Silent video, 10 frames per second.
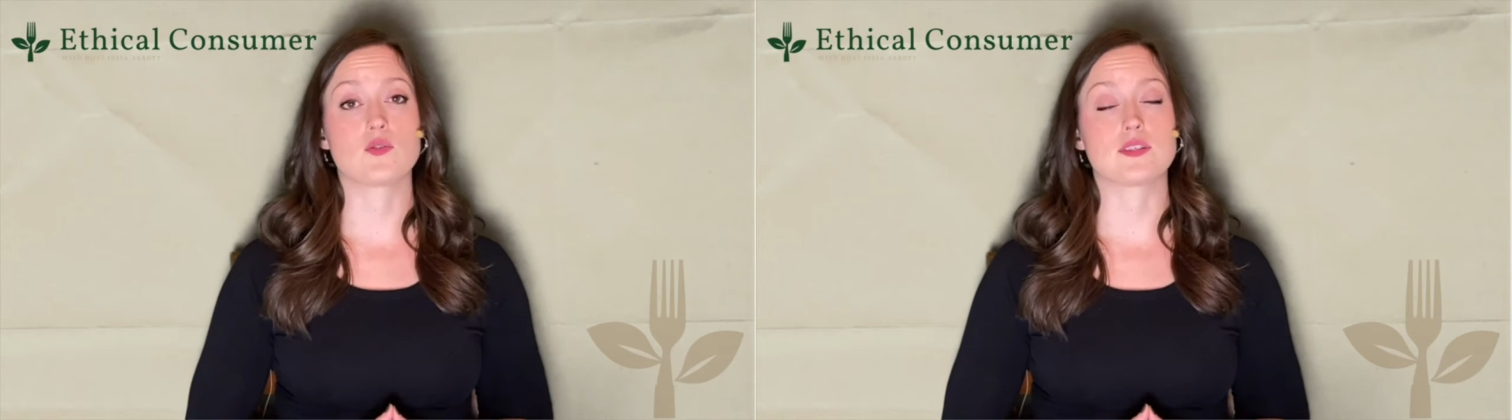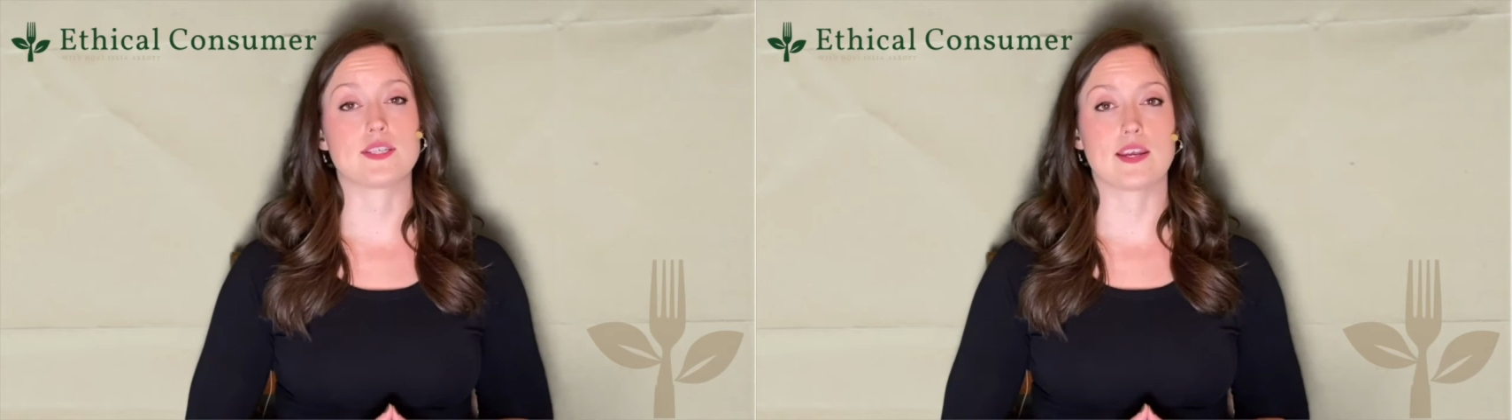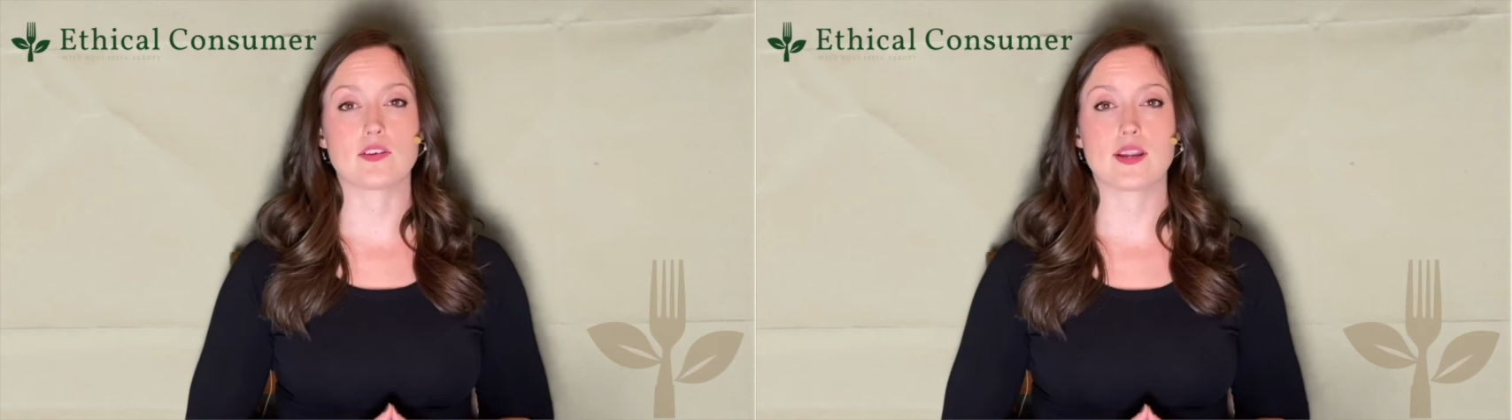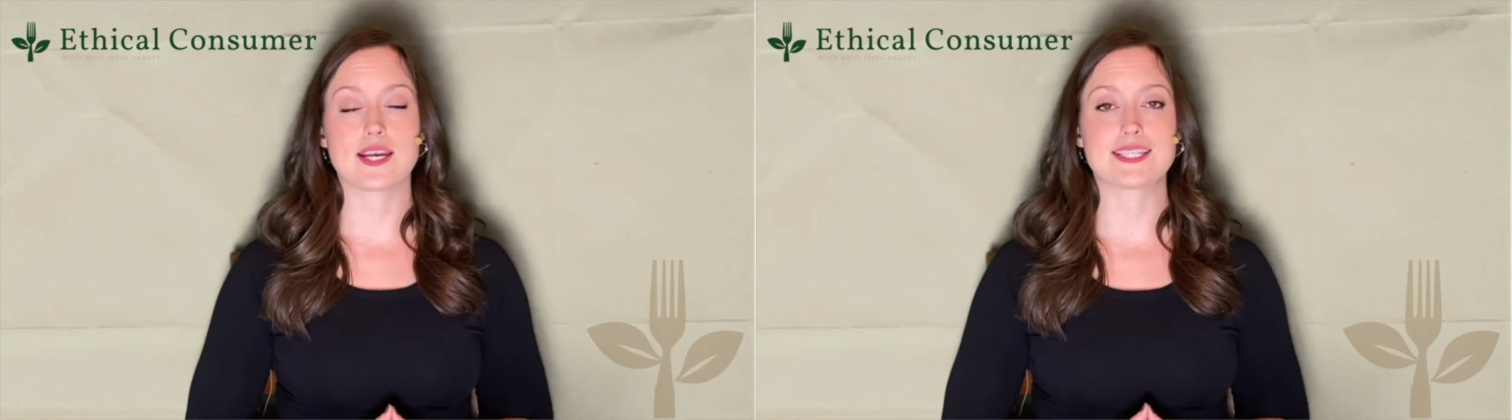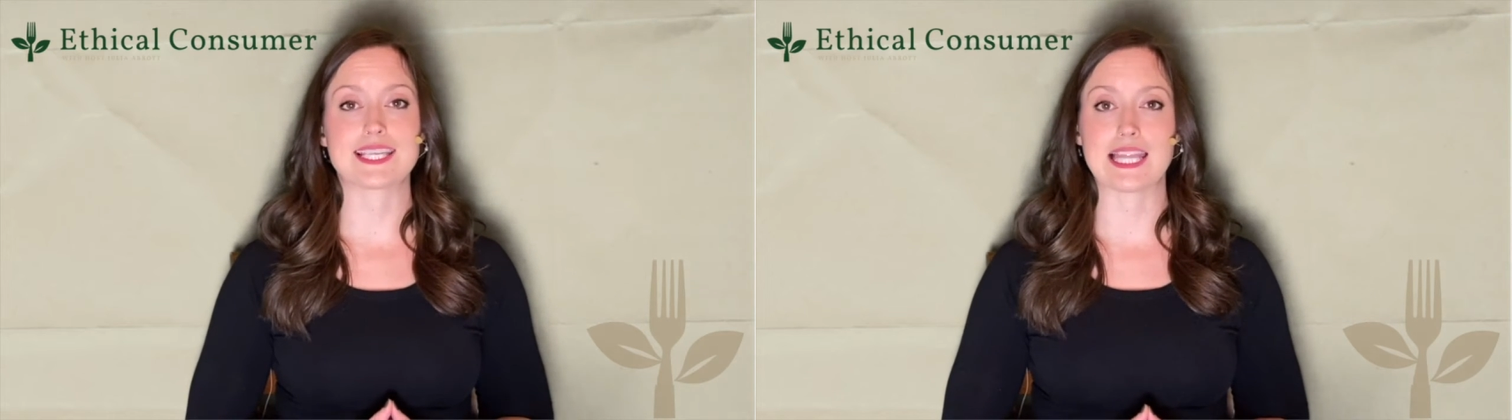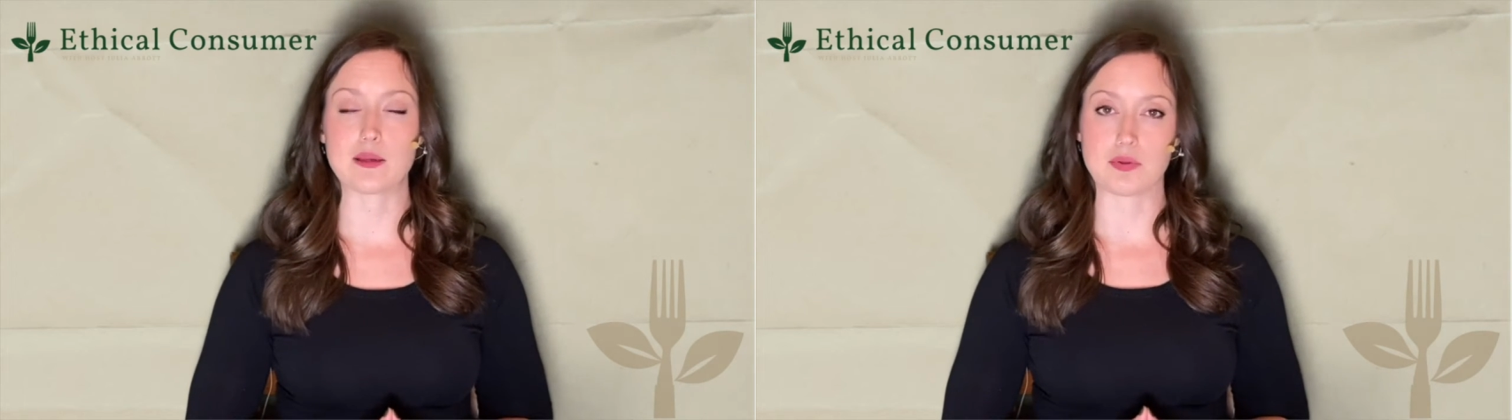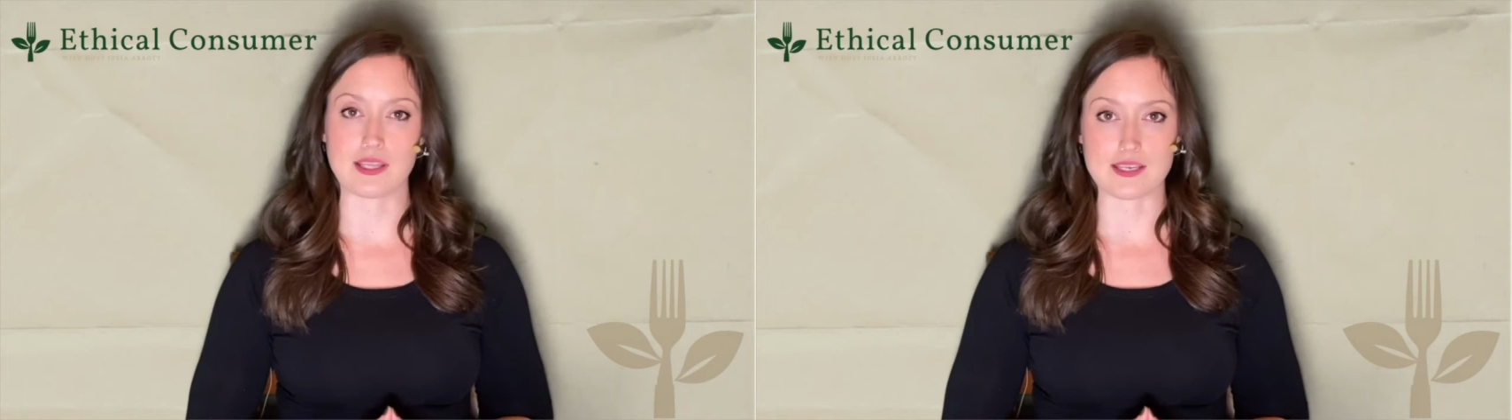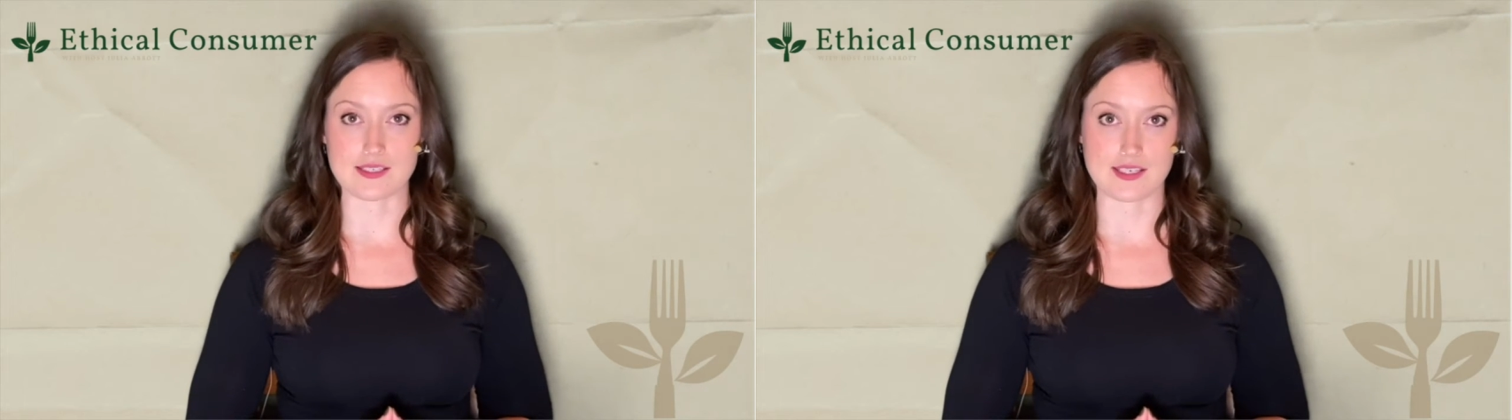standardized
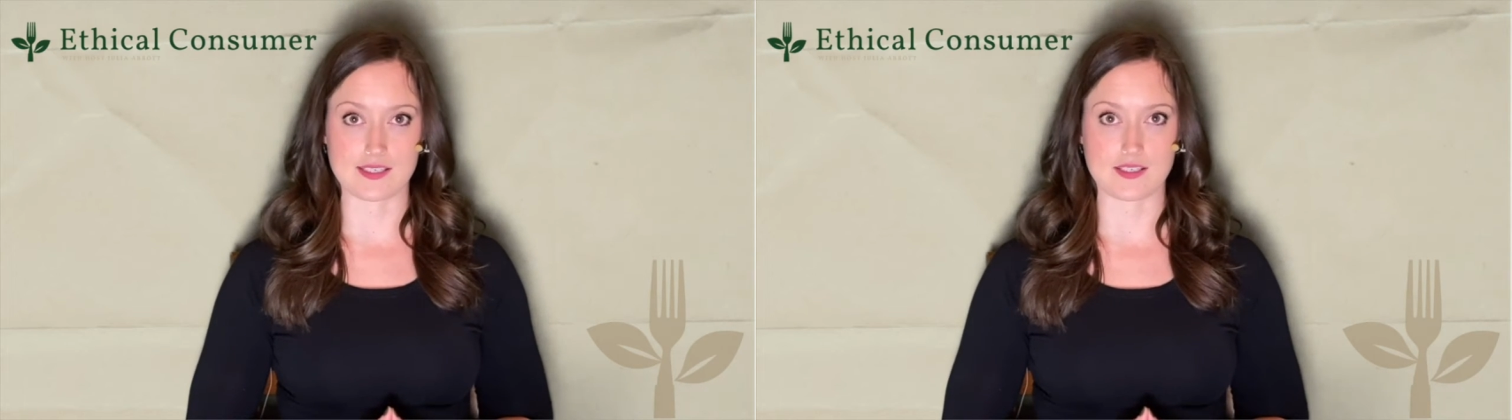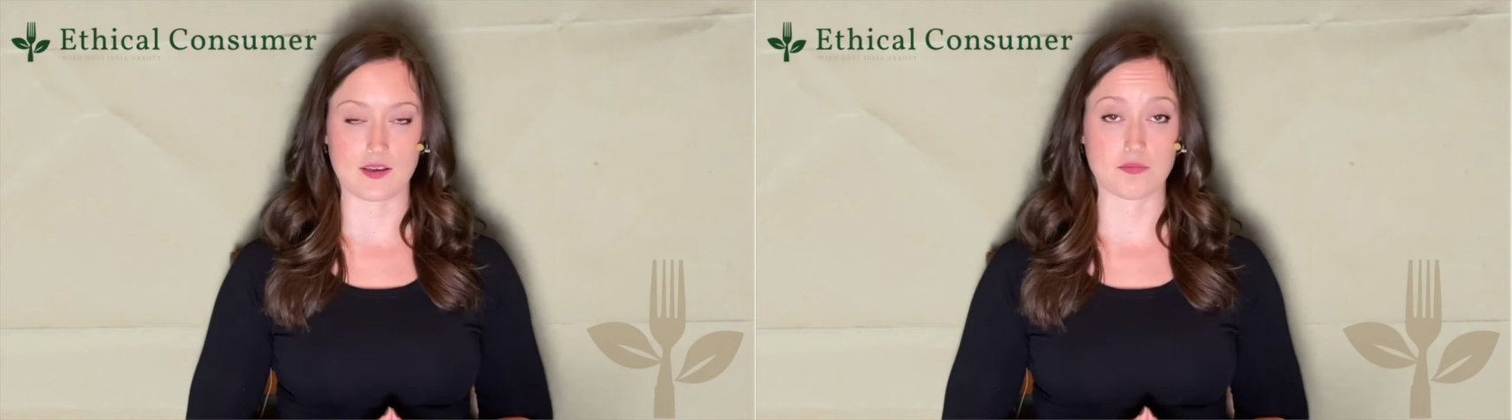labeling system to